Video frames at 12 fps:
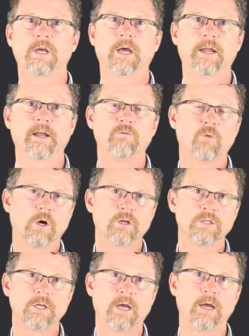and I've
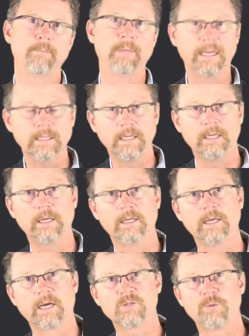worked mainly in
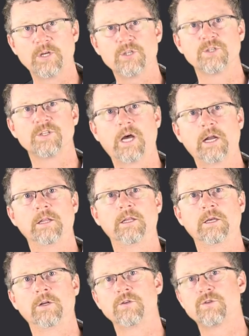the exploration side of
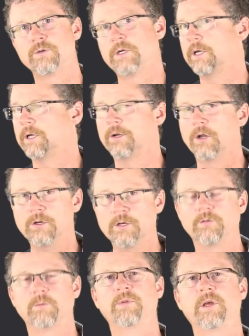the industry in
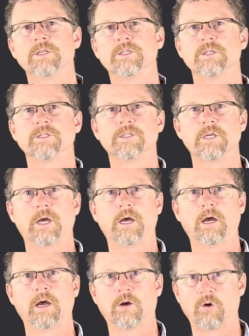different places
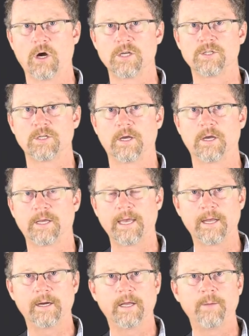across
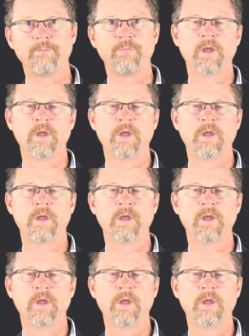Canada.